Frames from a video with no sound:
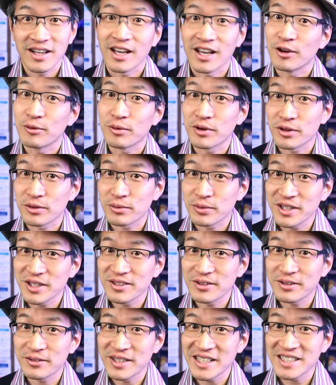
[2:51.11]
And one of the re
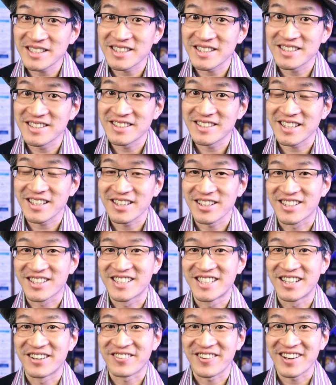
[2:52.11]
reasons it looks
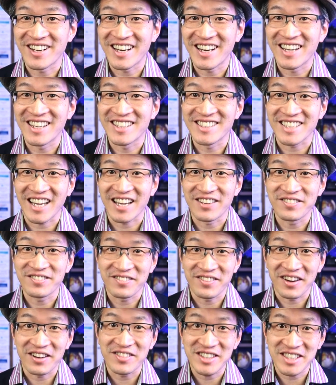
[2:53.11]
different is I've,
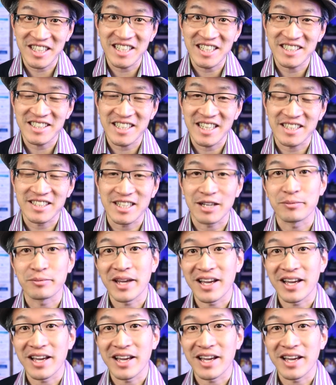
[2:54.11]
I've changed things up.